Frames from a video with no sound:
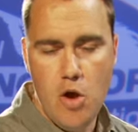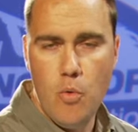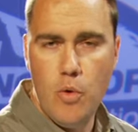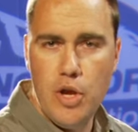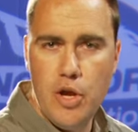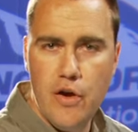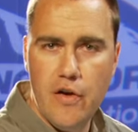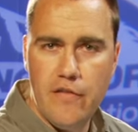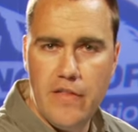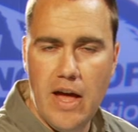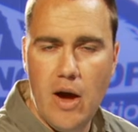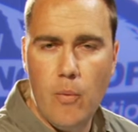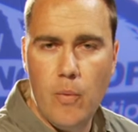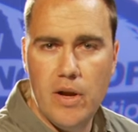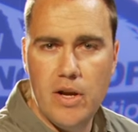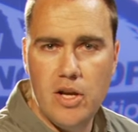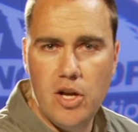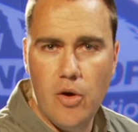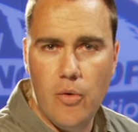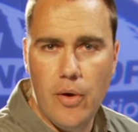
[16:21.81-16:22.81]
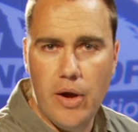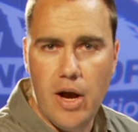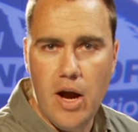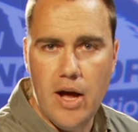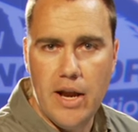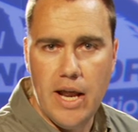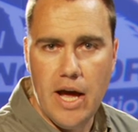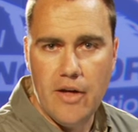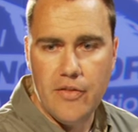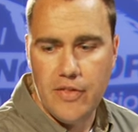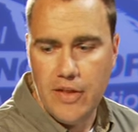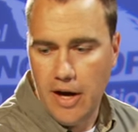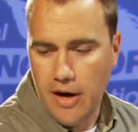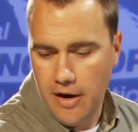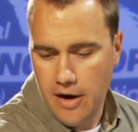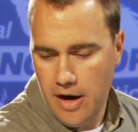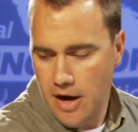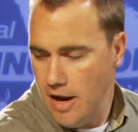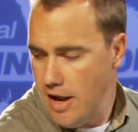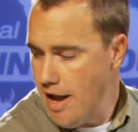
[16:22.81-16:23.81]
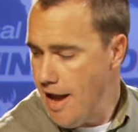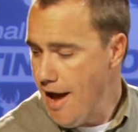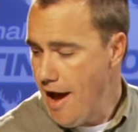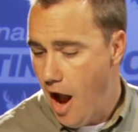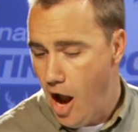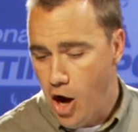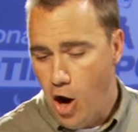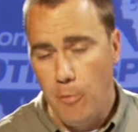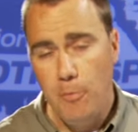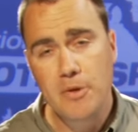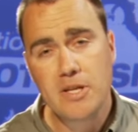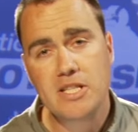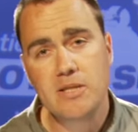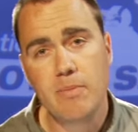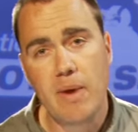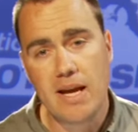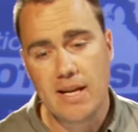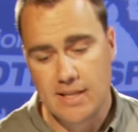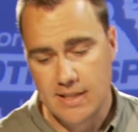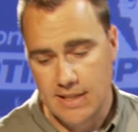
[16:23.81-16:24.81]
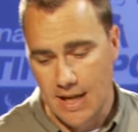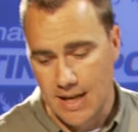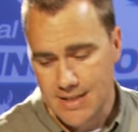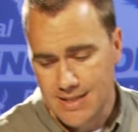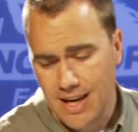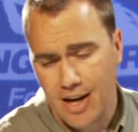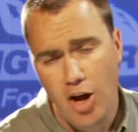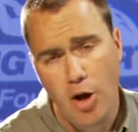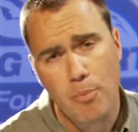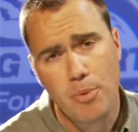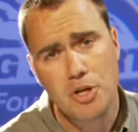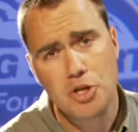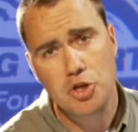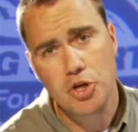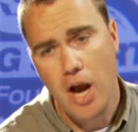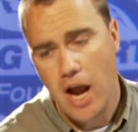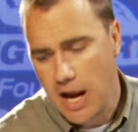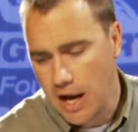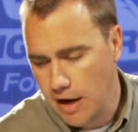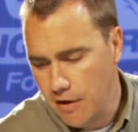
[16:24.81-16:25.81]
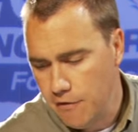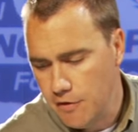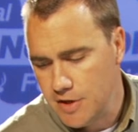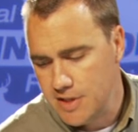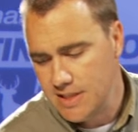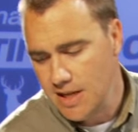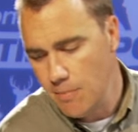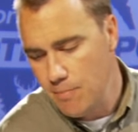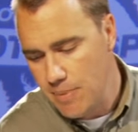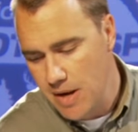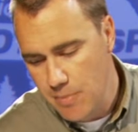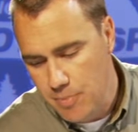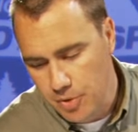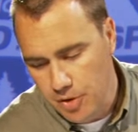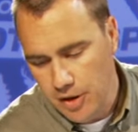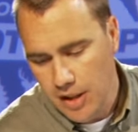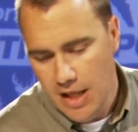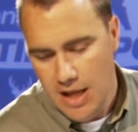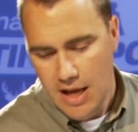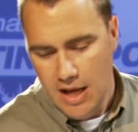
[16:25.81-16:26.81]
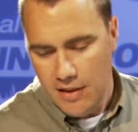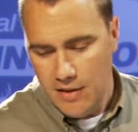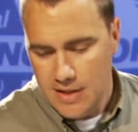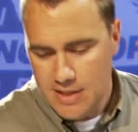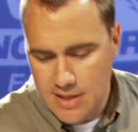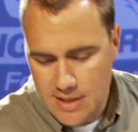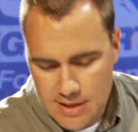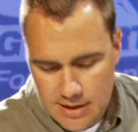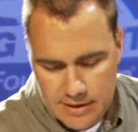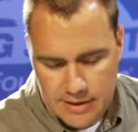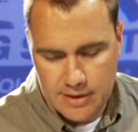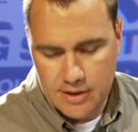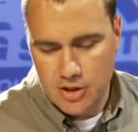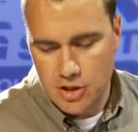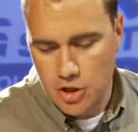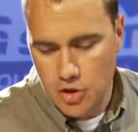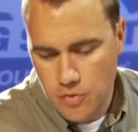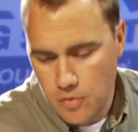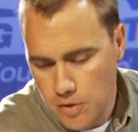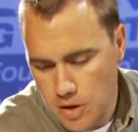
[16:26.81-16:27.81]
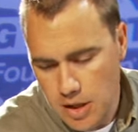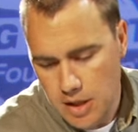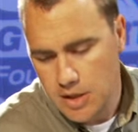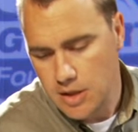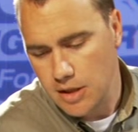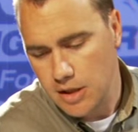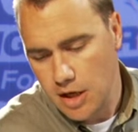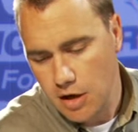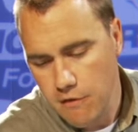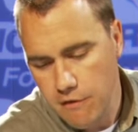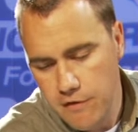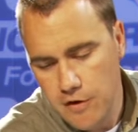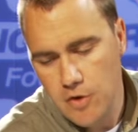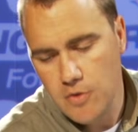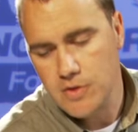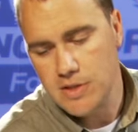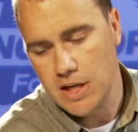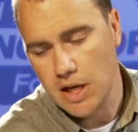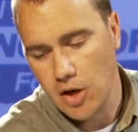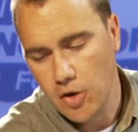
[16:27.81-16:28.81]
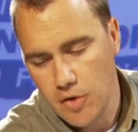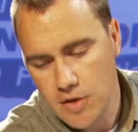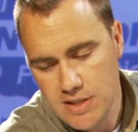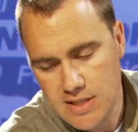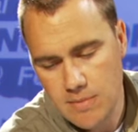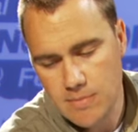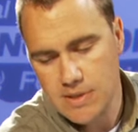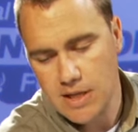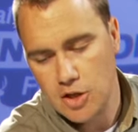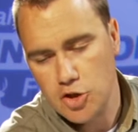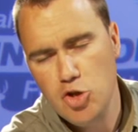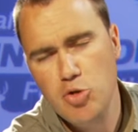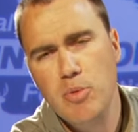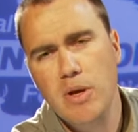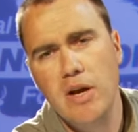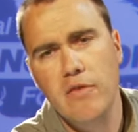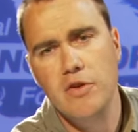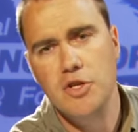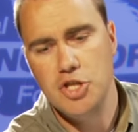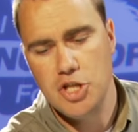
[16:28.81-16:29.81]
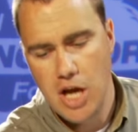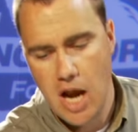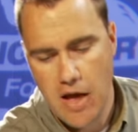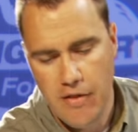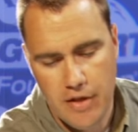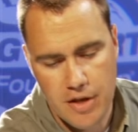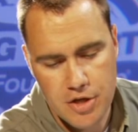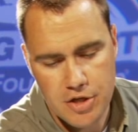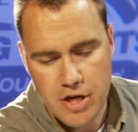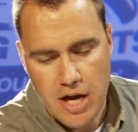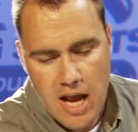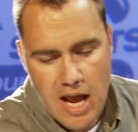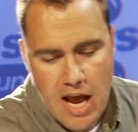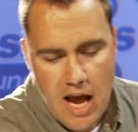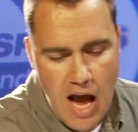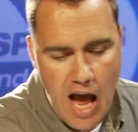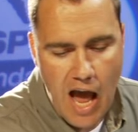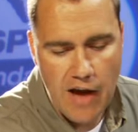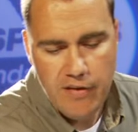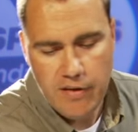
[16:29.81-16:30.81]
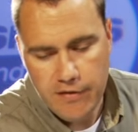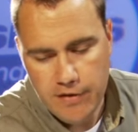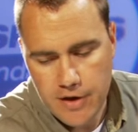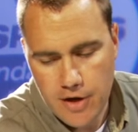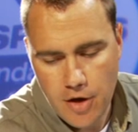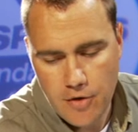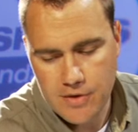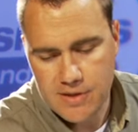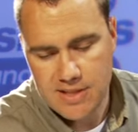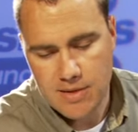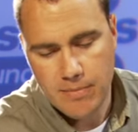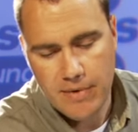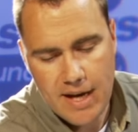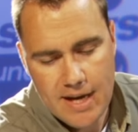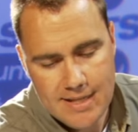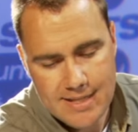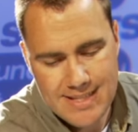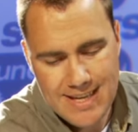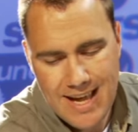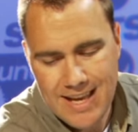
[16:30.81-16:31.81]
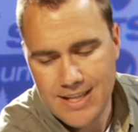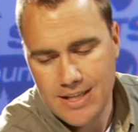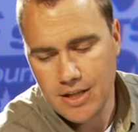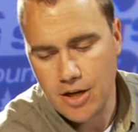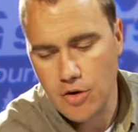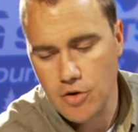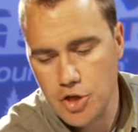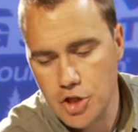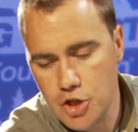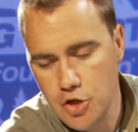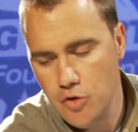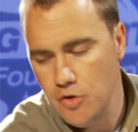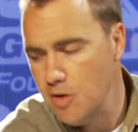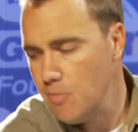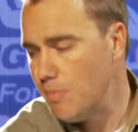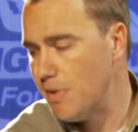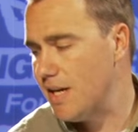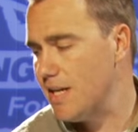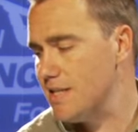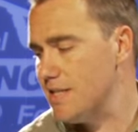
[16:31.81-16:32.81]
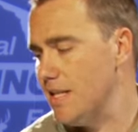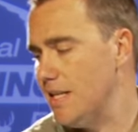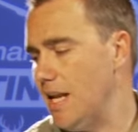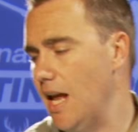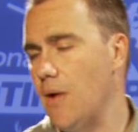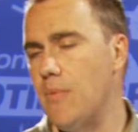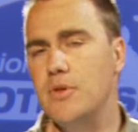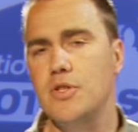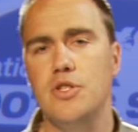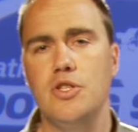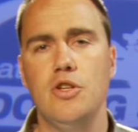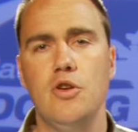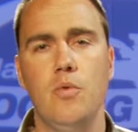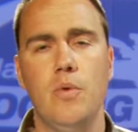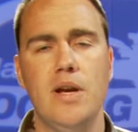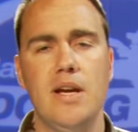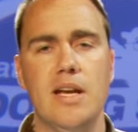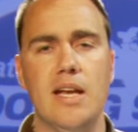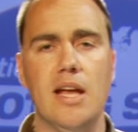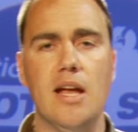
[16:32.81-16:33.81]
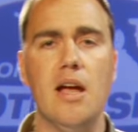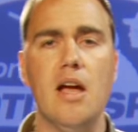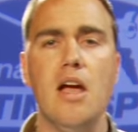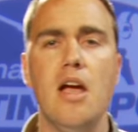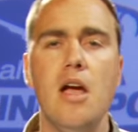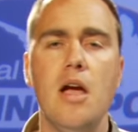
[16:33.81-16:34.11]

when you have that wind going on out there. I hope this makes sense, and I hope you try it. For some people, this is a little too confusing, or it seems like too big of a challenge. I've even known some guys not to go shooting because the day was too windy.